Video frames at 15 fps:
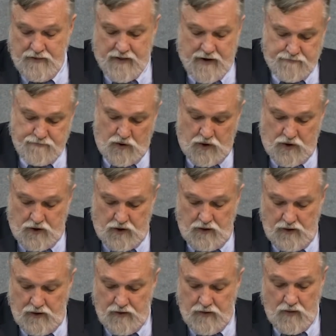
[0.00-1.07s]
They
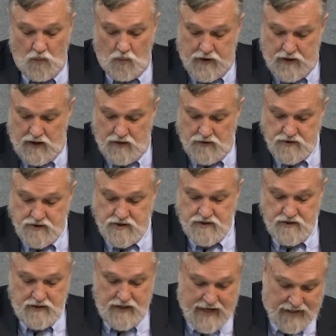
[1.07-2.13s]
murder
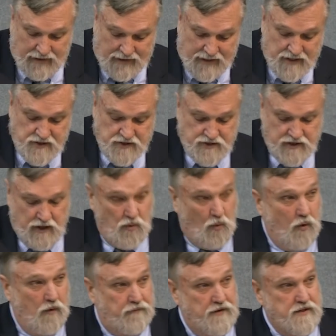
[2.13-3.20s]
widows, aliens, and
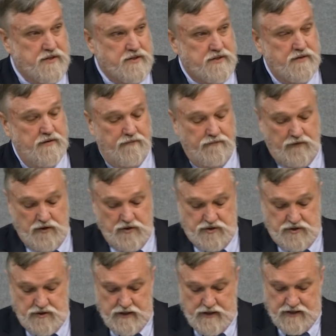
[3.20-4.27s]
orphans.
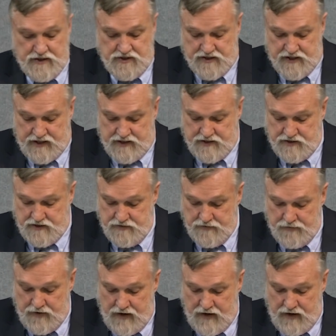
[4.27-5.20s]
Verse 6.